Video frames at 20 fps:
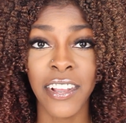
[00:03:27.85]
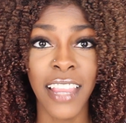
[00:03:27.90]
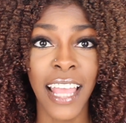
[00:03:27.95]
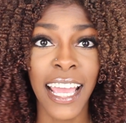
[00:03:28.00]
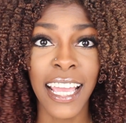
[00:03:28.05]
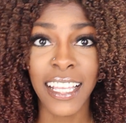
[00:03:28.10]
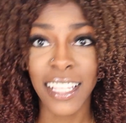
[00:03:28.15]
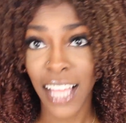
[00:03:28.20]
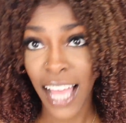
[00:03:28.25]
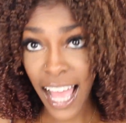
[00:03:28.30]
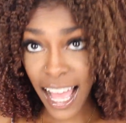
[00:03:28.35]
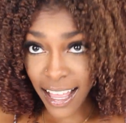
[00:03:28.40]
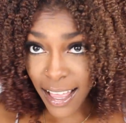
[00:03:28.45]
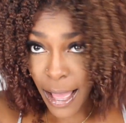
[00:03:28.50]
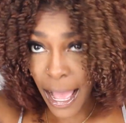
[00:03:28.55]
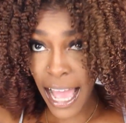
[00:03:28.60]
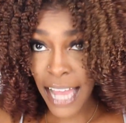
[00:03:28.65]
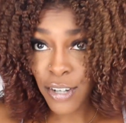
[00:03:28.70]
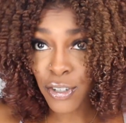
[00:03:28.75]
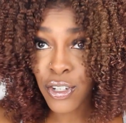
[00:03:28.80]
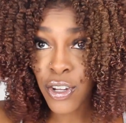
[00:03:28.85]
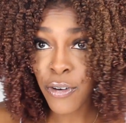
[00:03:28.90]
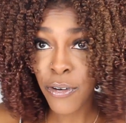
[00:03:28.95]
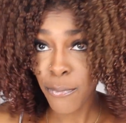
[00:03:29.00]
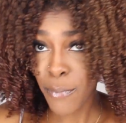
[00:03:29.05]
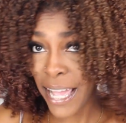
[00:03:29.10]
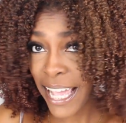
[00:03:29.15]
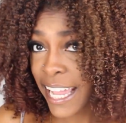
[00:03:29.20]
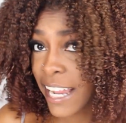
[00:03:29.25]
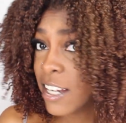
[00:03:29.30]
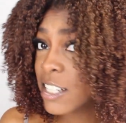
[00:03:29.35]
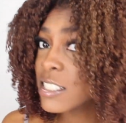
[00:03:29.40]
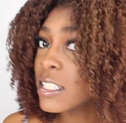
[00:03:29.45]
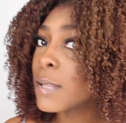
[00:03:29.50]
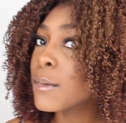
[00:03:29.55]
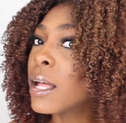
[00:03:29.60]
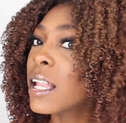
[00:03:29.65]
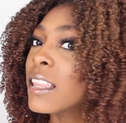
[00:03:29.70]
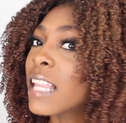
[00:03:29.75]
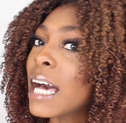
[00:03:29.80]
Like, I don't know, my hair is a
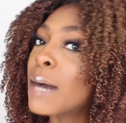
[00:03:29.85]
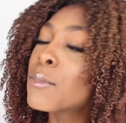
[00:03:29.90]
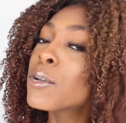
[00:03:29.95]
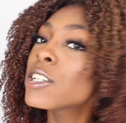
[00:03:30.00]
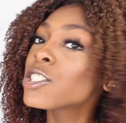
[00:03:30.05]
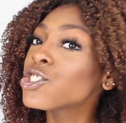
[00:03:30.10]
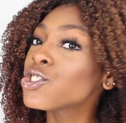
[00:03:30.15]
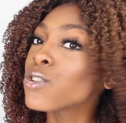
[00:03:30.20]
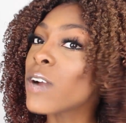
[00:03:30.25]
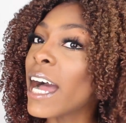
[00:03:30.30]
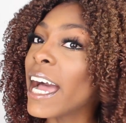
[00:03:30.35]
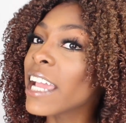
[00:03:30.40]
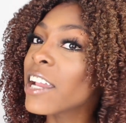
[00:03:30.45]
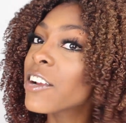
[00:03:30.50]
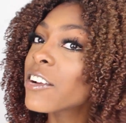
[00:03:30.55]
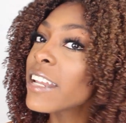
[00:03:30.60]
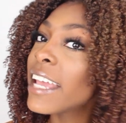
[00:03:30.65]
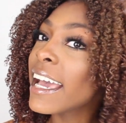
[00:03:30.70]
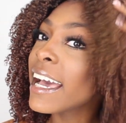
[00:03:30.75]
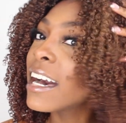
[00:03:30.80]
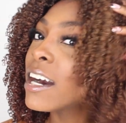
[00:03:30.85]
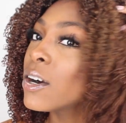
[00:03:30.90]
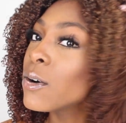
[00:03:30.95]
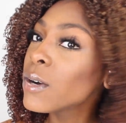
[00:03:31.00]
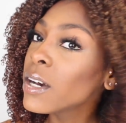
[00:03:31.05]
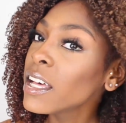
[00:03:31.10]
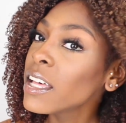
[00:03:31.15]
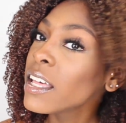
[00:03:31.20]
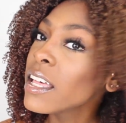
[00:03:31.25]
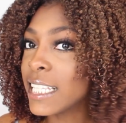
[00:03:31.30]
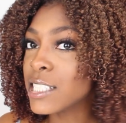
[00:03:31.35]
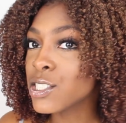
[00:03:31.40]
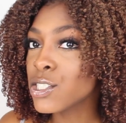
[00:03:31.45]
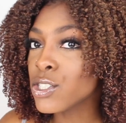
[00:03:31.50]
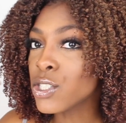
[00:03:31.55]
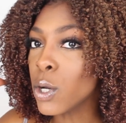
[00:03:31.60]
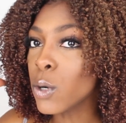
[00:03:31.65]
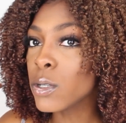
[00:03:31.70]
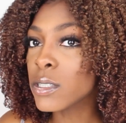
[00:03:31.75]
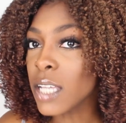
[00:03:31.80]
lot more drier now. It has
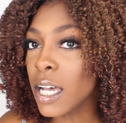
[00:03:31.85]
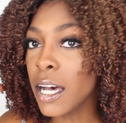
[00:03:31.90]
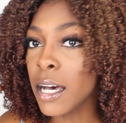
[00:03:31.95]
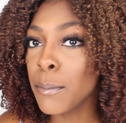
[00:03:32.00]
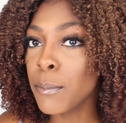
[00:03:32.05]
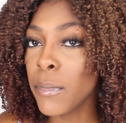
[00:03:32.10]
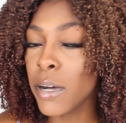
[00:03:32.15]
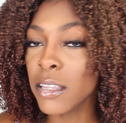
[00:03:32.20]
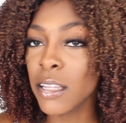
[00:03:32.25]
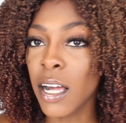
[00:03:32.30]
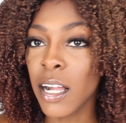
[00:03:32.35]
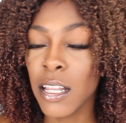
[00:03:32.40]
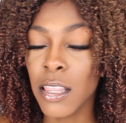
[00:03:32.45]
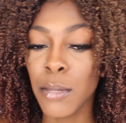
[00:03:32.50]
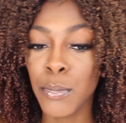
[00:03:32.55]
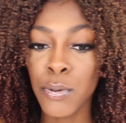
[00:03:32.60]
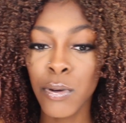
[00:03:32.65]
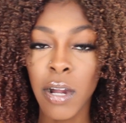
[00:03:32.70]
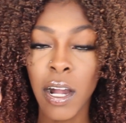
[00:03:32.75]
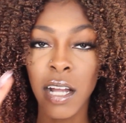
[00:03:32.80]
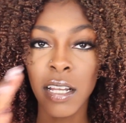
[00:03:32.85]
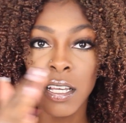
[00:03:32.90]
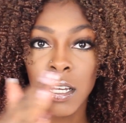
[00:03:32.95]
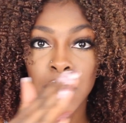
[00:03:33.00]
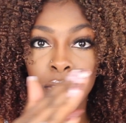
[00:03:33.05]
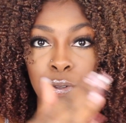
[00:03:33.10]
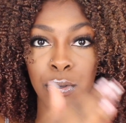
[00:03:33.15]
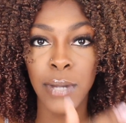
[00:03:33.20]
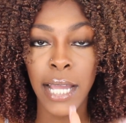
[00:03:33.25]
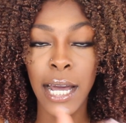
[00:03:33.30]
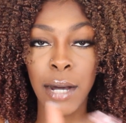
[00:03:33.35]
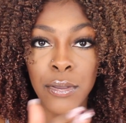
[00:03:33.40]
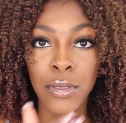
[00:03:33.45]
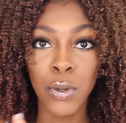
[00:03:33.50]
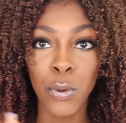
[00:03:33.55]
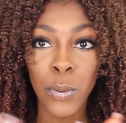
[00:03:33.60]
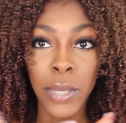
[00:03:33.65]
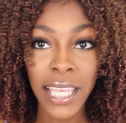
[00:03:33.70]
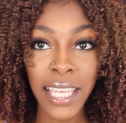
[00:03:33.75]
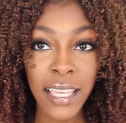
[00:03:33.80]
soaked up a lot of the product throughout
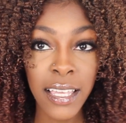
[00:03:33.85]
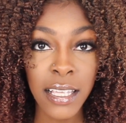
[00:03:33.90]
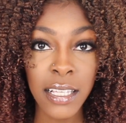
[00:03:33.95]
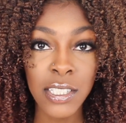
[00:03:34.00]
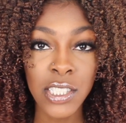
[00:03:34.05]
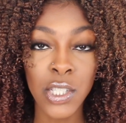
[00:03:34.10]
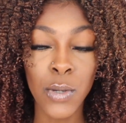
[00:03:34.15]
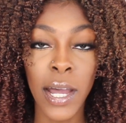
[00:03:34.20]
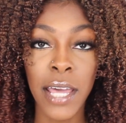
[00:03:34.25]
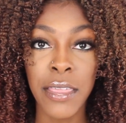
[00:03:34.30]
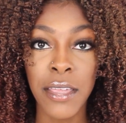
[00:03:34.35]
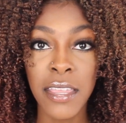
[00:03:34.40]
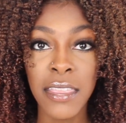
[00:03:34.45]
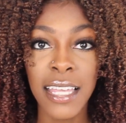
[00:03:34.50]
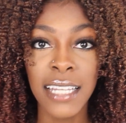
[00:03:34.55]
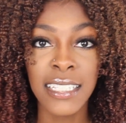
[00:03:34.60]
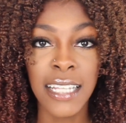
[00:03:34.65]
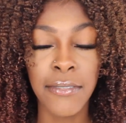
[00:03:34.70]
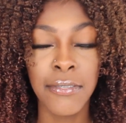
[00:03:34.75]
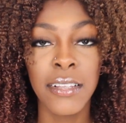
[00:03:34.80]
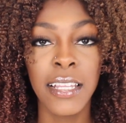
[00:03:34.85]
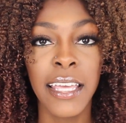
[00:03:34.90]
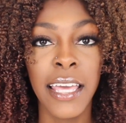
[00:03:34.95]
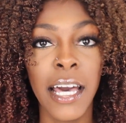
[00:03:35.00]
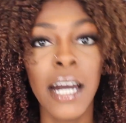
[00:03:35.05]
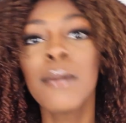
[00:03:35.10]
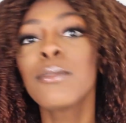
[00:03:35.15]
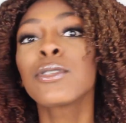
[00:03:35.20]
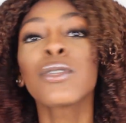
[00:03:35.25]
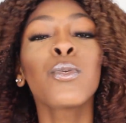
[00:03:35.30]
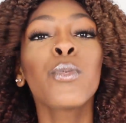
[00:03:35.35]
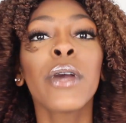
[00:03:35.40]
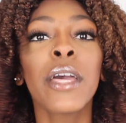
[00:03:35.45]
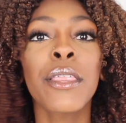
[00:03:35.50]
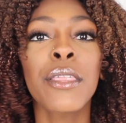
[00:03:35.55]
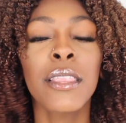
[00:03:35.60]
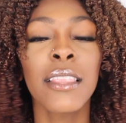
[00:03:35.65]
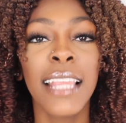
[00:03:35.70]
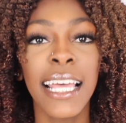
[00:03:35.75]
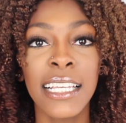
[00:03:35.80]
the week. So I think that definitely helped
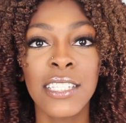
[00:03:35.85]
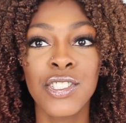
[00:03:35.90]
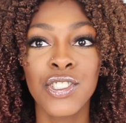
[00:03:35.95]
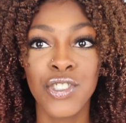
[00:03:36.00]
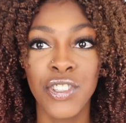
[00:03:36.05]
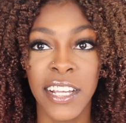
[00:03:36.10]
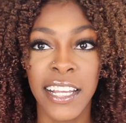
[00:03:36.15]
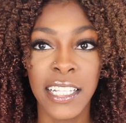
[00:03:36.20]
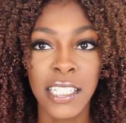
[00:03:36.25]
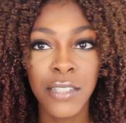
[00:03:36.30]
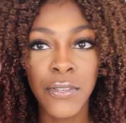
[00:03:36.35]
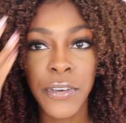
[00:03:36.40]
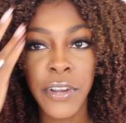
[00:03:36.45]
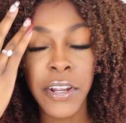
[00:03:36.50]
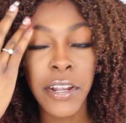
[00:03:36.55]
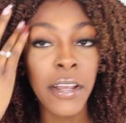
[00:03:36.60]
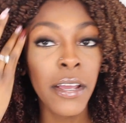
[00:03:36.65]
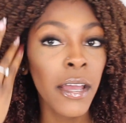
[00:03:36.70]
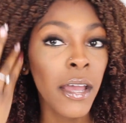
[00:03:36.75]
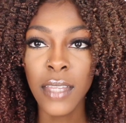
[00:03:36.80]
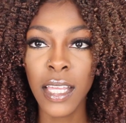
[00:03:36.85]
with less transfer.